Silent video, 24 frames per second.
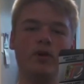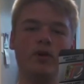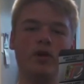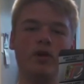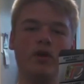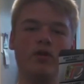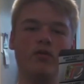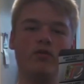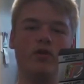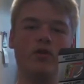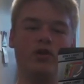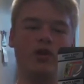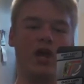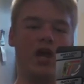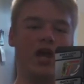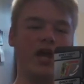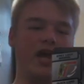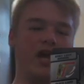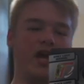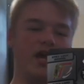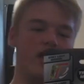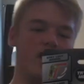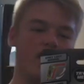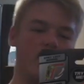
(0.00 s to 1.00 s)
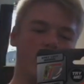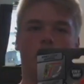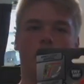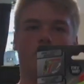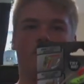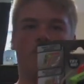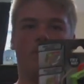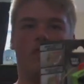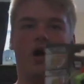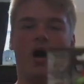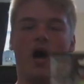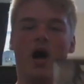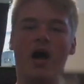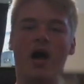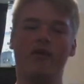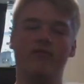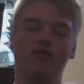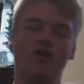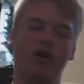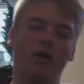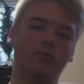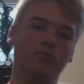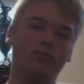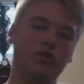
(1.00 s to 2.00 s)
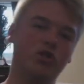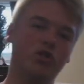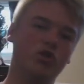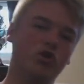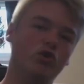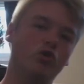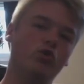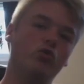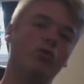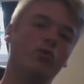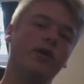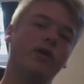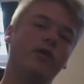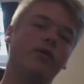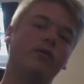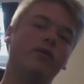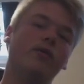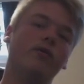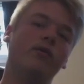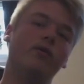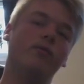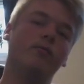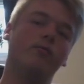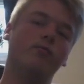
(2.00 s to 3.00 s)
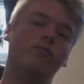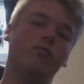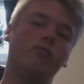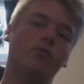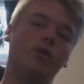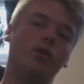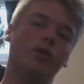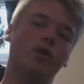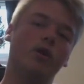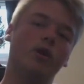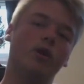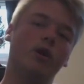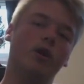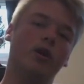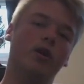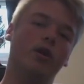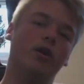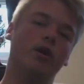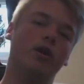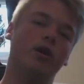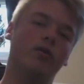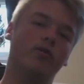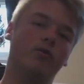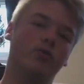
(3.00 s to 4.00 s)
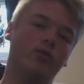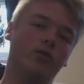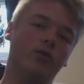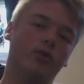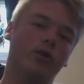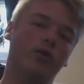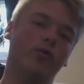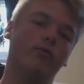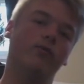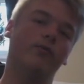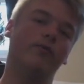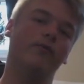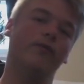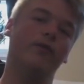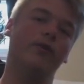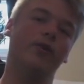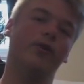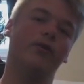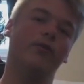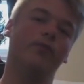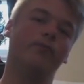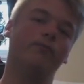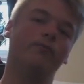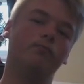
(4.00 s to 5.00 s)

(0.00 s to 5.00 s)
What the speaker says: The day I've come to you with another Nerf review.